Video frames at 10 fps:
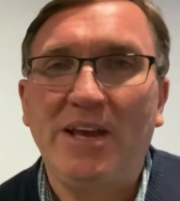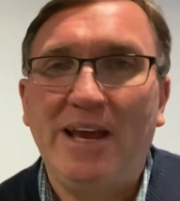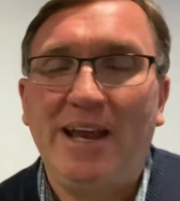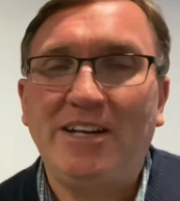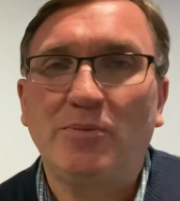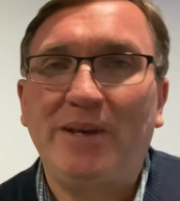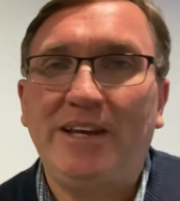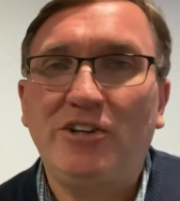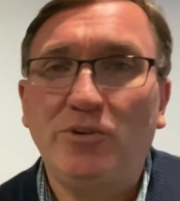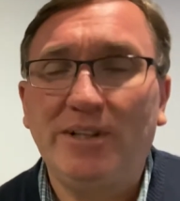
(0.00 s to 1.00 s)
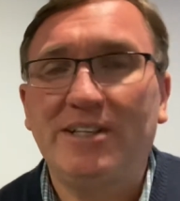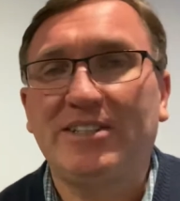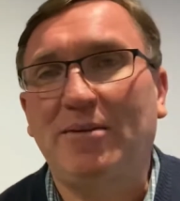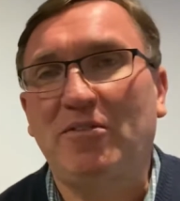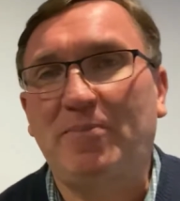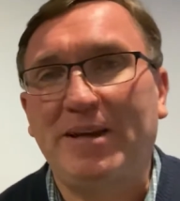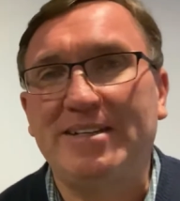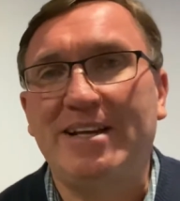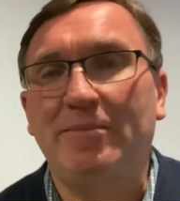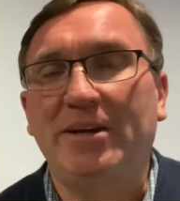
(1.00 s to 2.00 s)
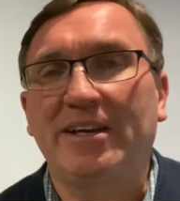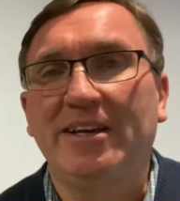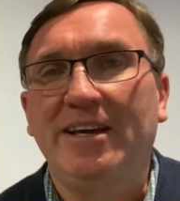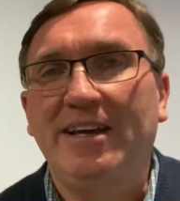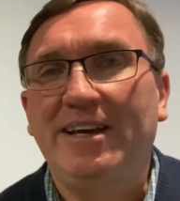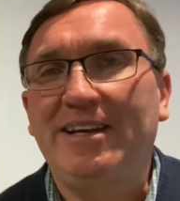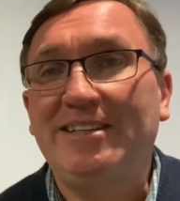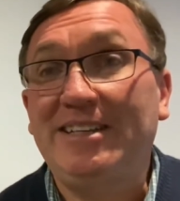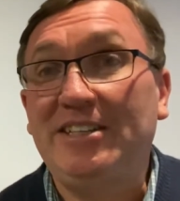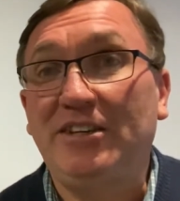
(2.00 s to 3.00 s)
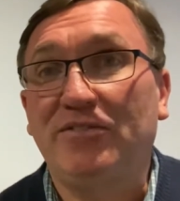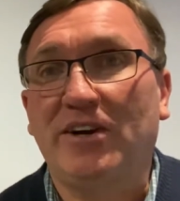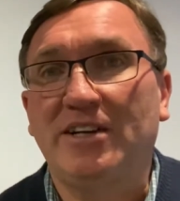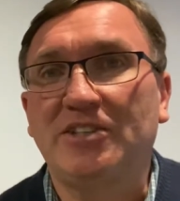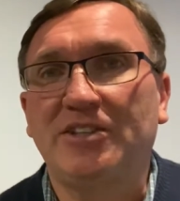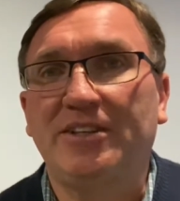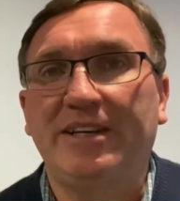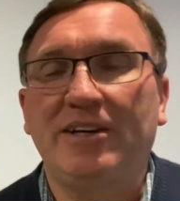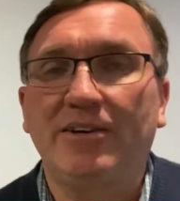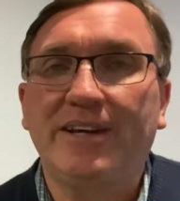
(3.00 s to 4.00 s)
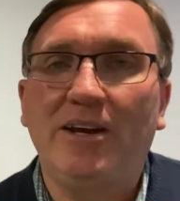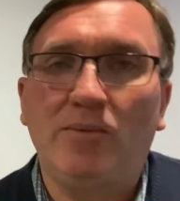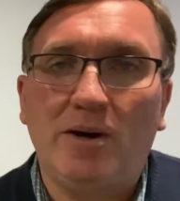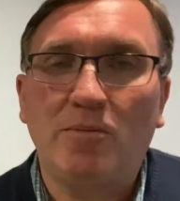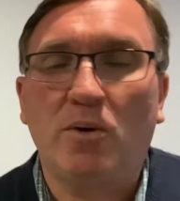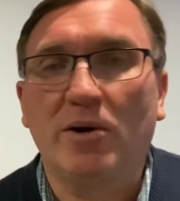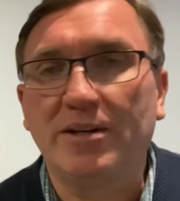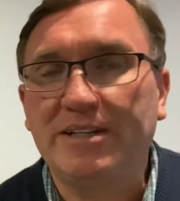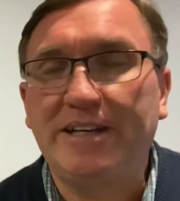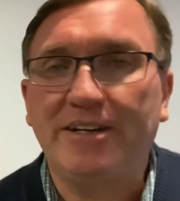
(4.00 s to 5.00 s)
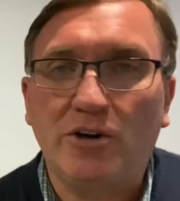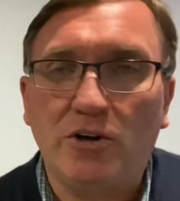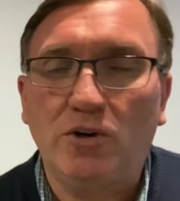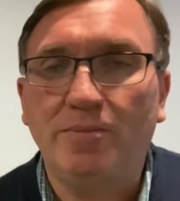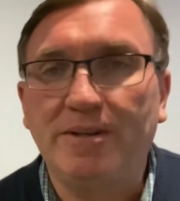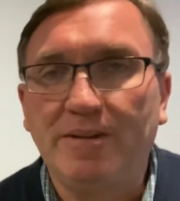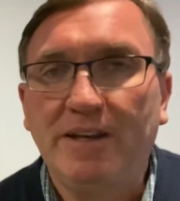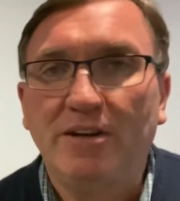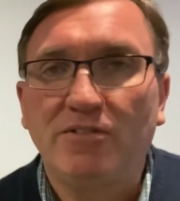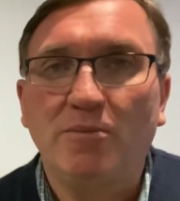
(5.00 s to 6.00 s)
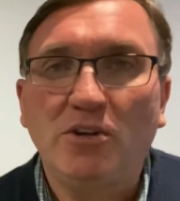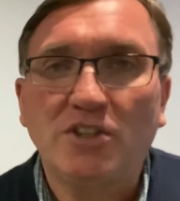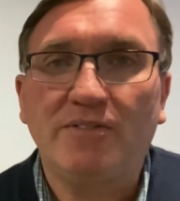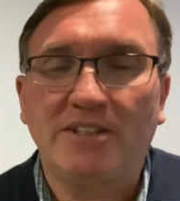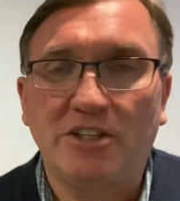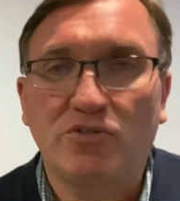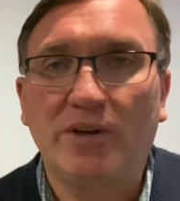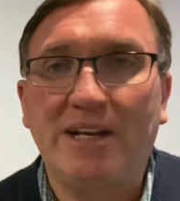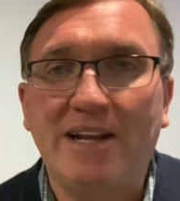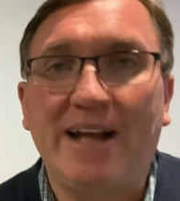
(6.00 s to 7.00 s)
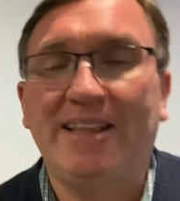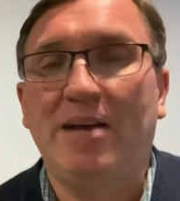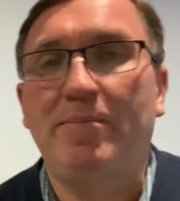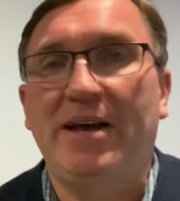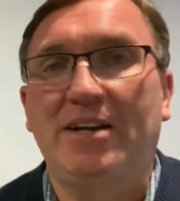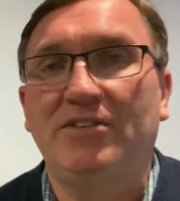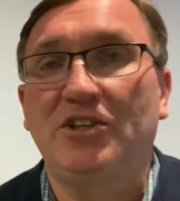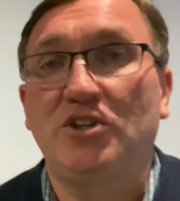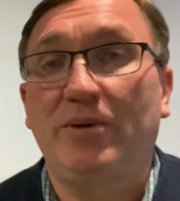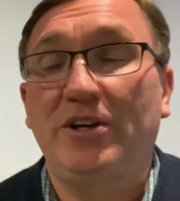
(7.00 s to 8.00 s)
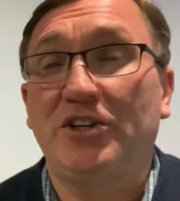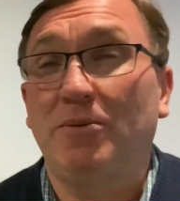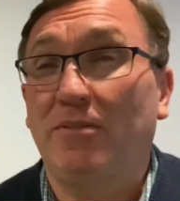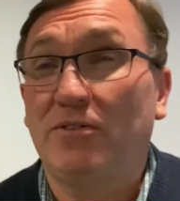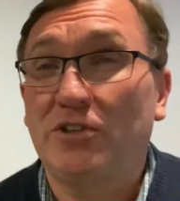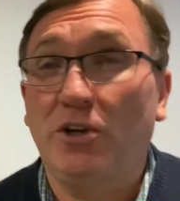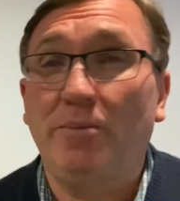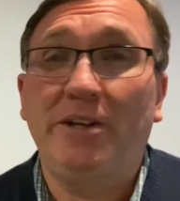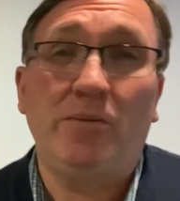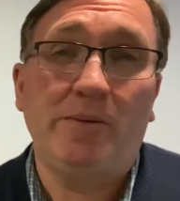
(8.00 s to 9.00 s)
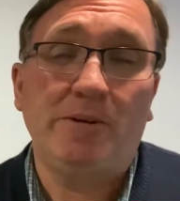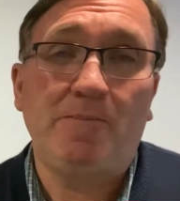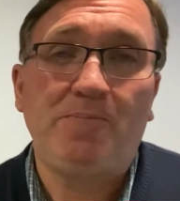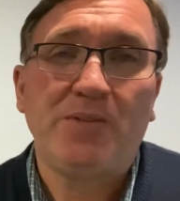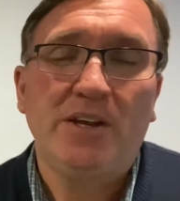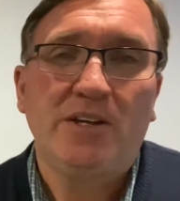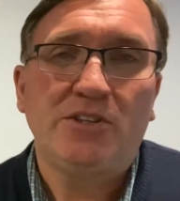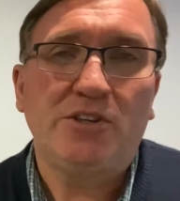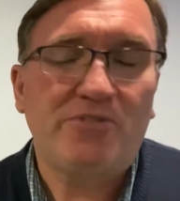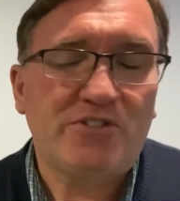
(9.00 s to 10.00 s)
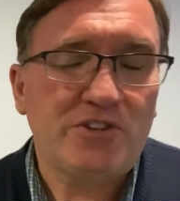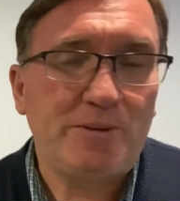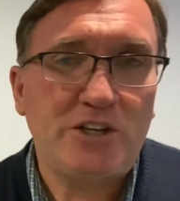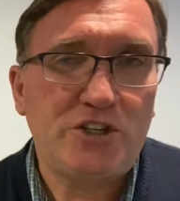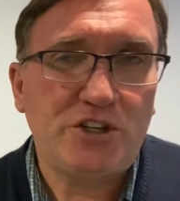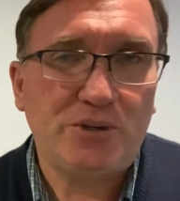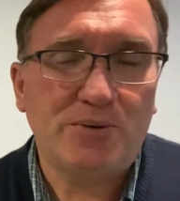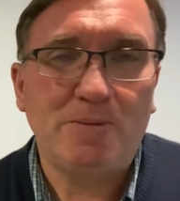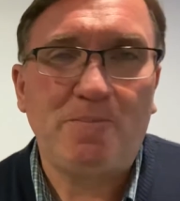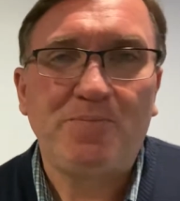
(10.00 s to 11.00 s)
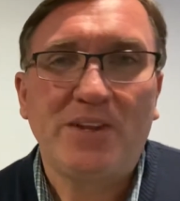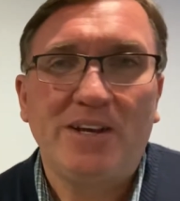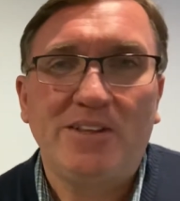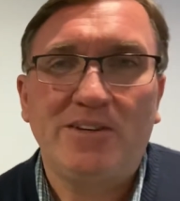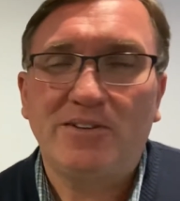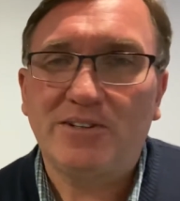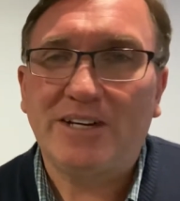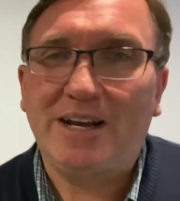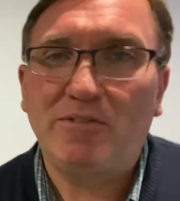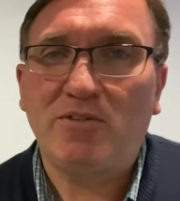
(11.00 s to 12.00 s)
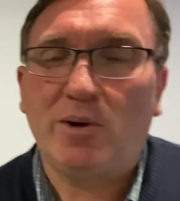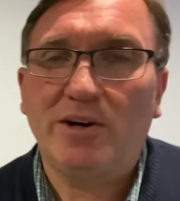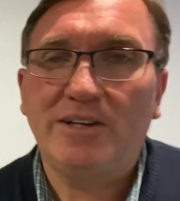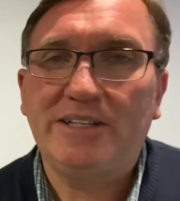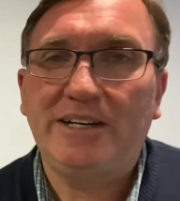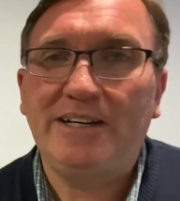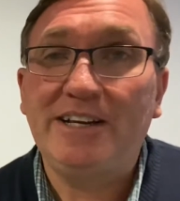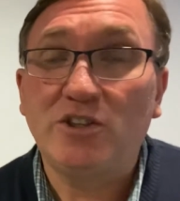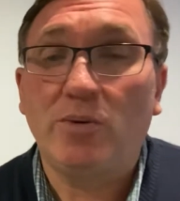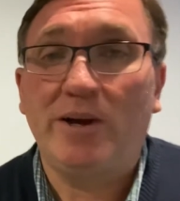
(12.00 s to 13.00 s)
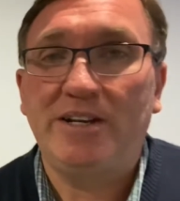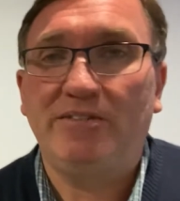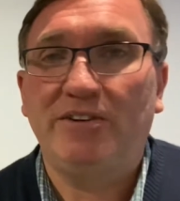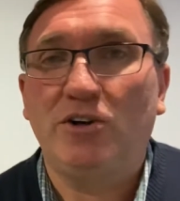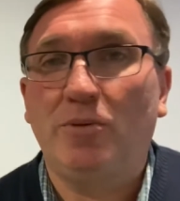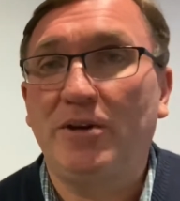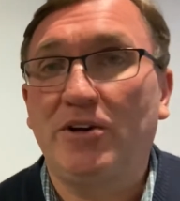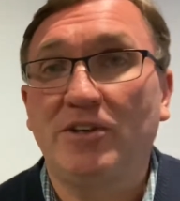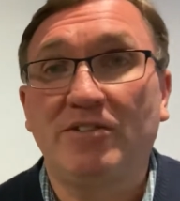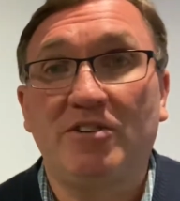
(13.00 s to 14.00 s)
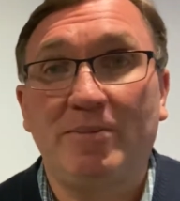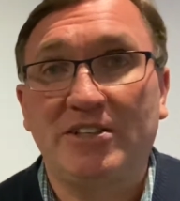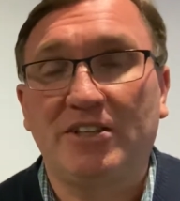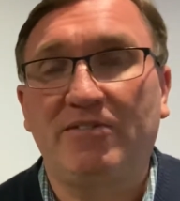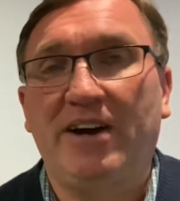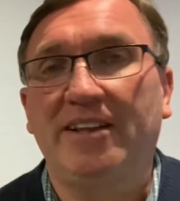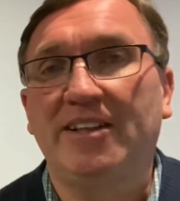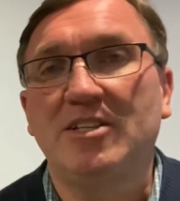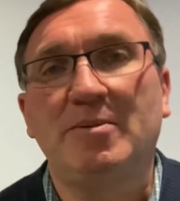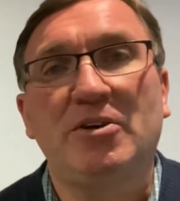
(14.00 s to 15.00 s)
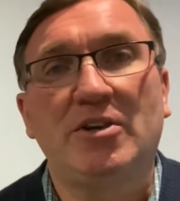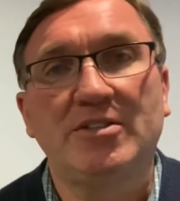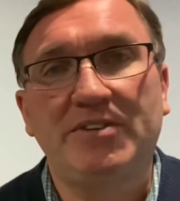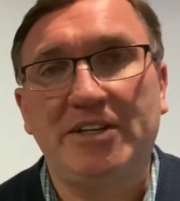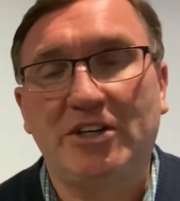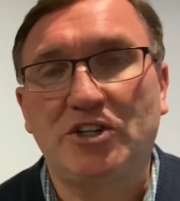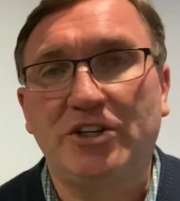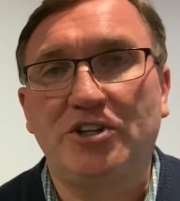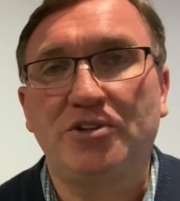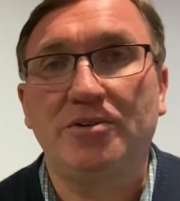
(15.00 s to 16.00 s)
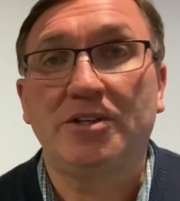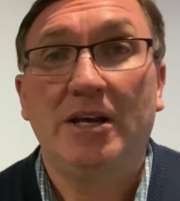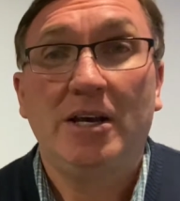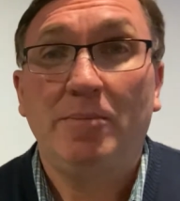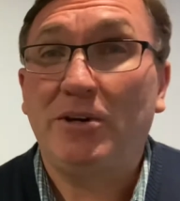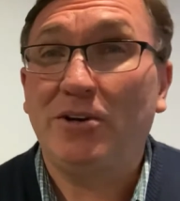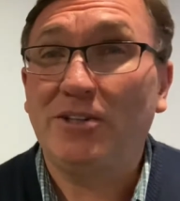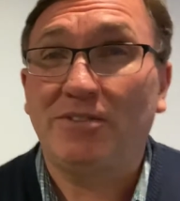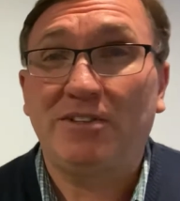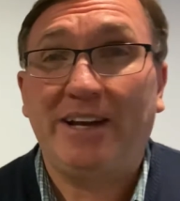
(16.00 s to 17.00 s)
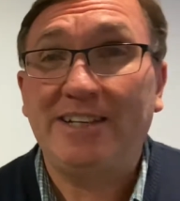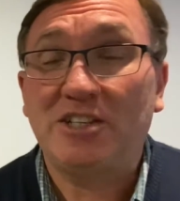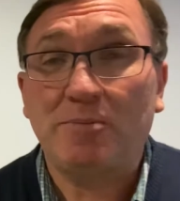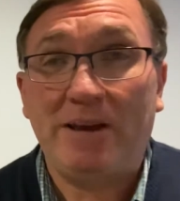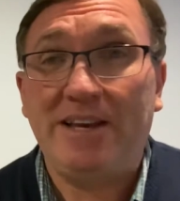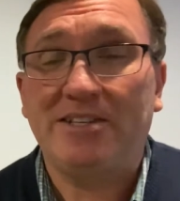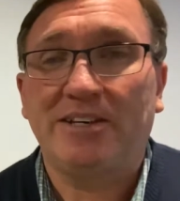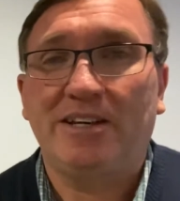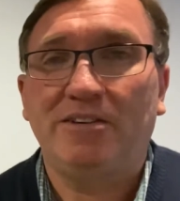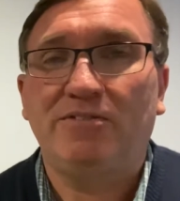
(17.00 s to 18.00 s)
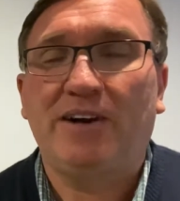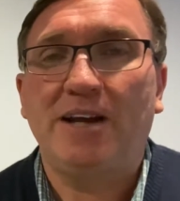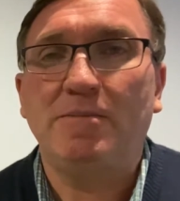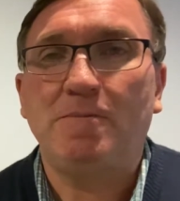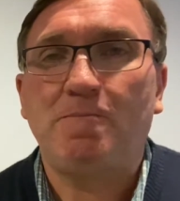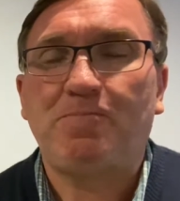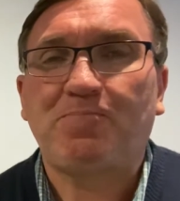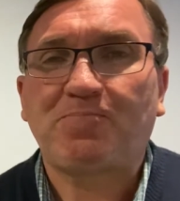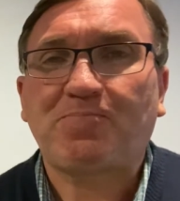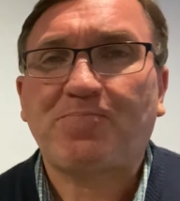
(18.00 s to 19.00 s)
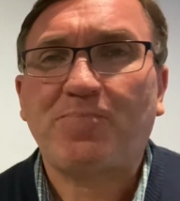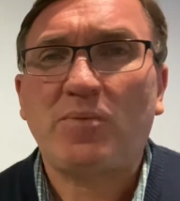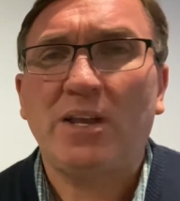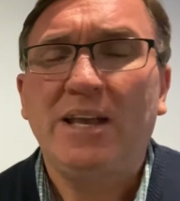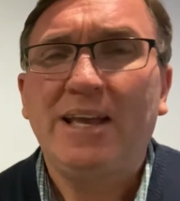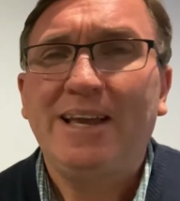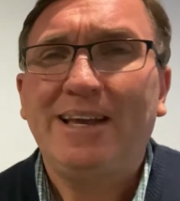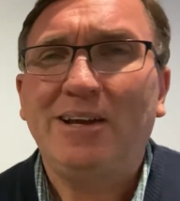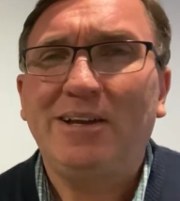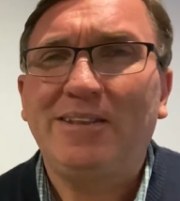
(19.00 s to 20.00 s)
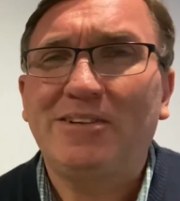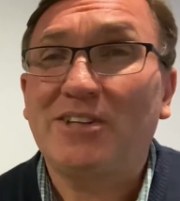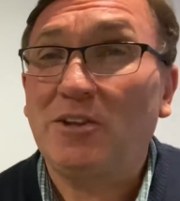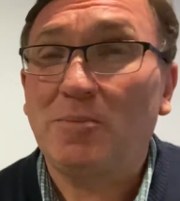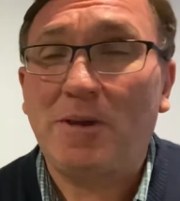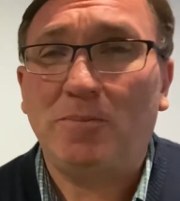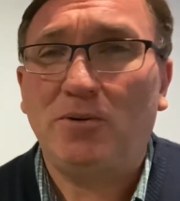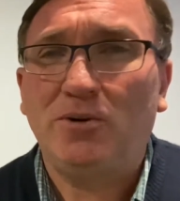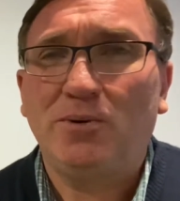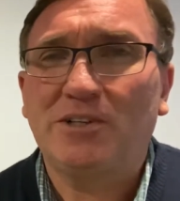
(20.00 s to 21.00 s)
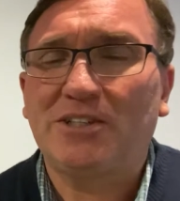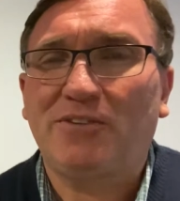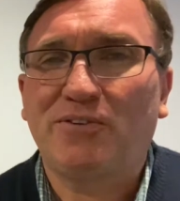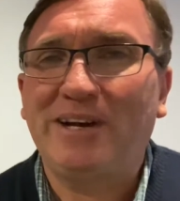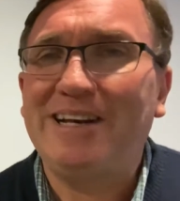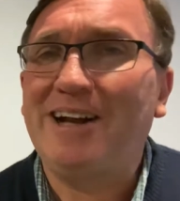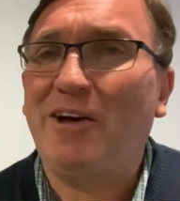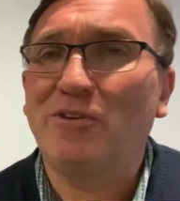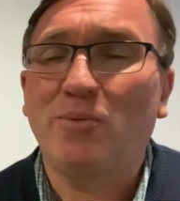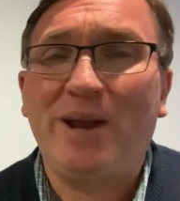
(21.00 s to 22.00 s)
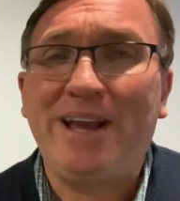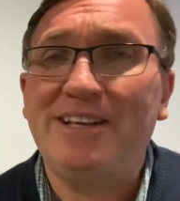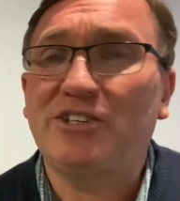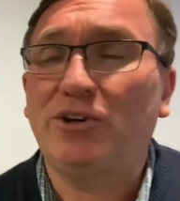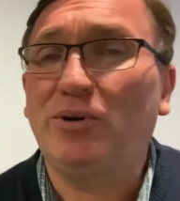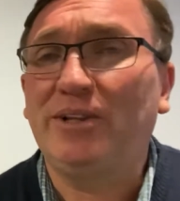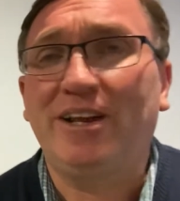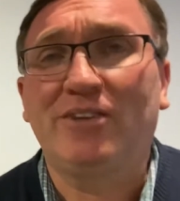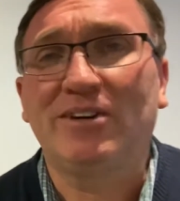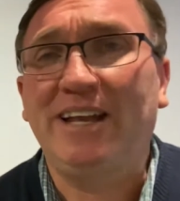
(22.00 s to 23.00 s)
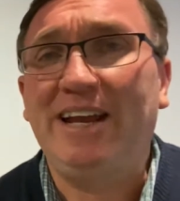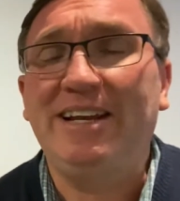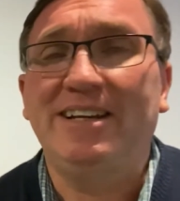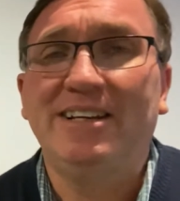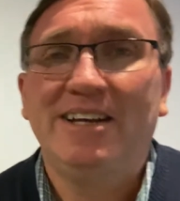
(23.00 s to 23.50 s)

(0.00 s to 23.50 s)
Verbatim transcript: And as we endure this time of pandemic, it's easy for us to think, okay, well, I'm quarantined at home. And for most of us, it's really not that bad of a situation. But for so many women, so for so many children, their, their time of quarantine is quite difficult because of domestic violence, because of addiction issues, because of tight space and confinement there's other people who are suffering in other ways totally unrelated